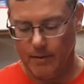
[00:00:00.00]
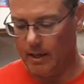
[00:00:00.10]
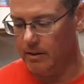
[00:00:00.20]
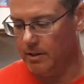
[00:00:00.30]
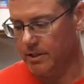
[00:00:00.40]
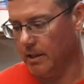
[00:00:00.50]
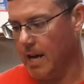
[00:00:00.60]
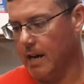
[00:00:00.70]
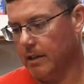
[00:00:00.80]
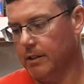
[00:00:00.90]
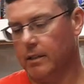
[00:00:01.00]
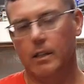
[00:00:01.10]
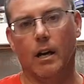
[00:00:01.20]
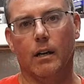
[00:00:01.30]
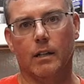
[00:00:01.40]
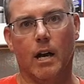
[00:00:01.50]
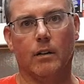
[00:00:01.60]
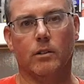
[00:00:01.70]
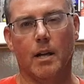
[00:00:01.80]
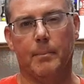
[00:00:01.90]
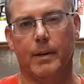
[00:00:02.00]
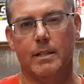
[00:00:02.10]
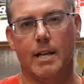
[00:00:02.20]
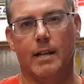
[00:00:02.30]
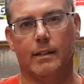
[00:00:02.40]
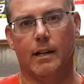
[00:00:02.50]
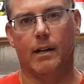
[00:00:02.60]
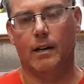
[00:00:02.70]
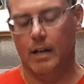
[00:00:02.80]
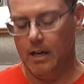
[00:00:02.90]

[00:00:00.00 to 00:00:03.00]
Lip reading: And there's a lot of good goggle companies out there,